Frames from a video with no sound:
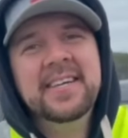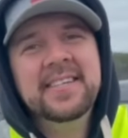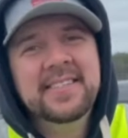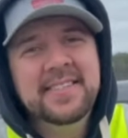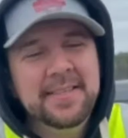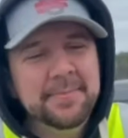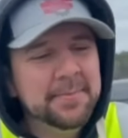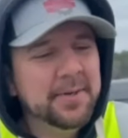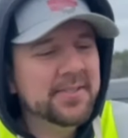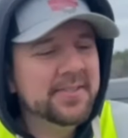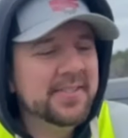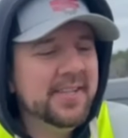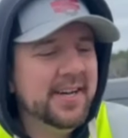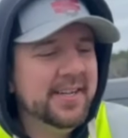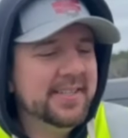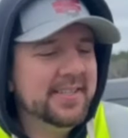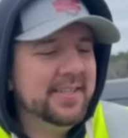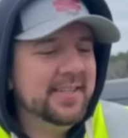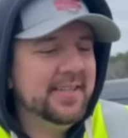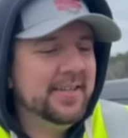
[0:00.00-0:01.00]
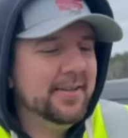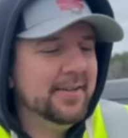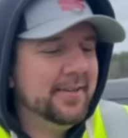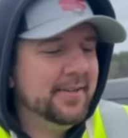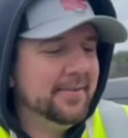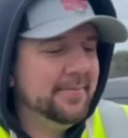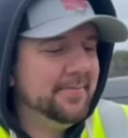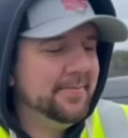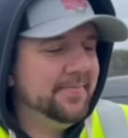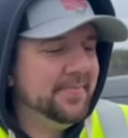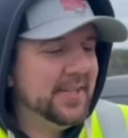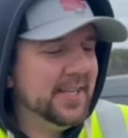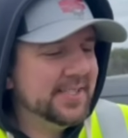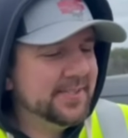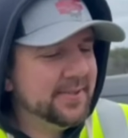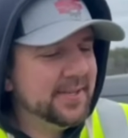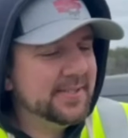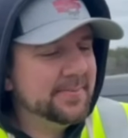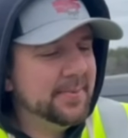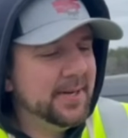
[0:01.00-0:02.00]
Seatbelt's locked up.
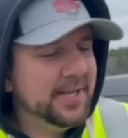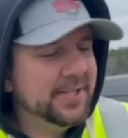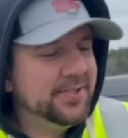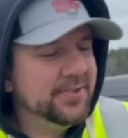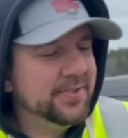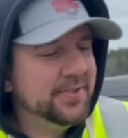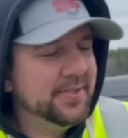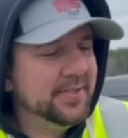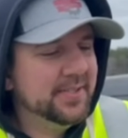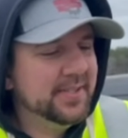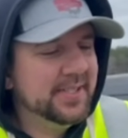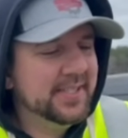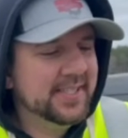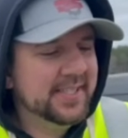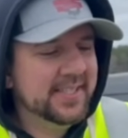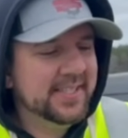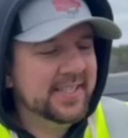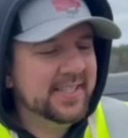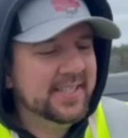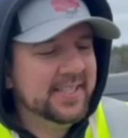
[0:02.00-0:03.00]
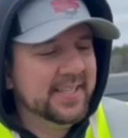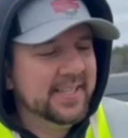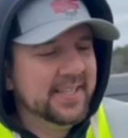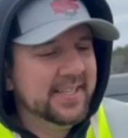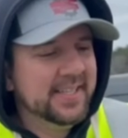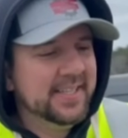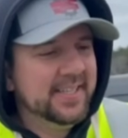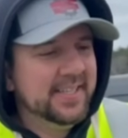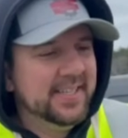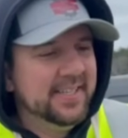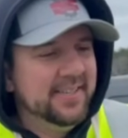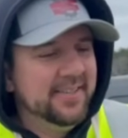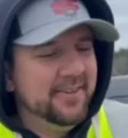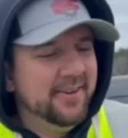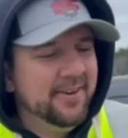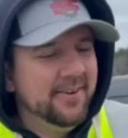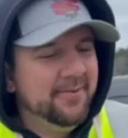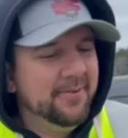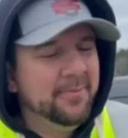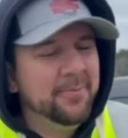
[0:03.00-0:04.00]
SRS module. The headlight.
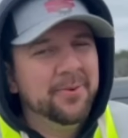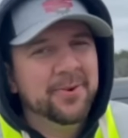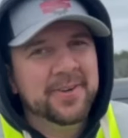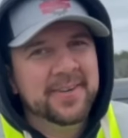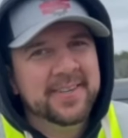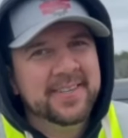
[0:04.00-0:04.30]
One more.